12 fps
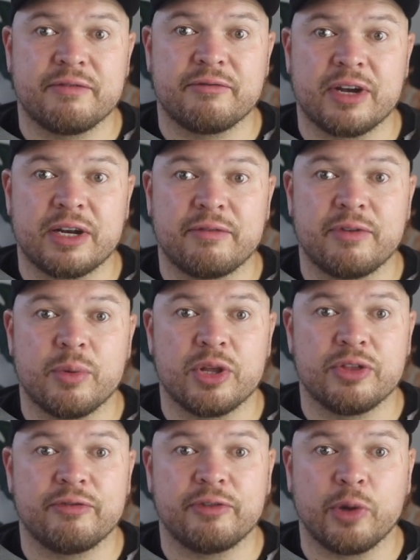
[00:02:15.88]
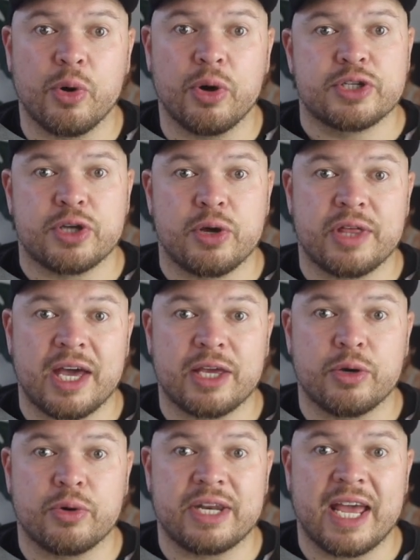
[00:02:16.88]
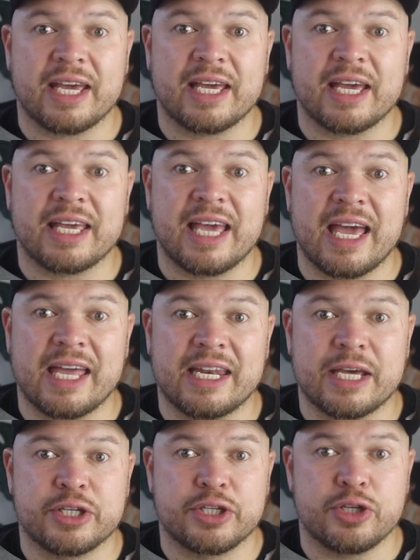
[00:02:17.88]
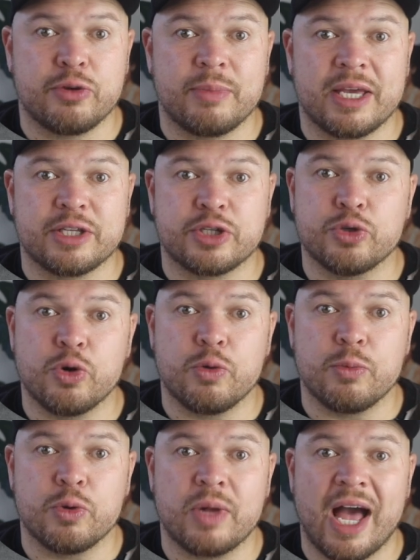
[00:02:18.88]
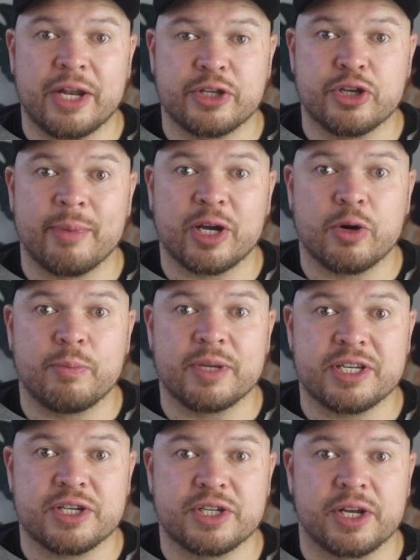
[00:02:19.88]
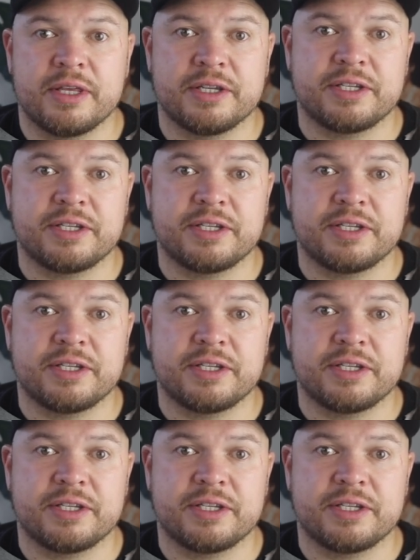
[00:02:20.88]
in front of you on the floor so that your neck can assume its normal anatomical position. This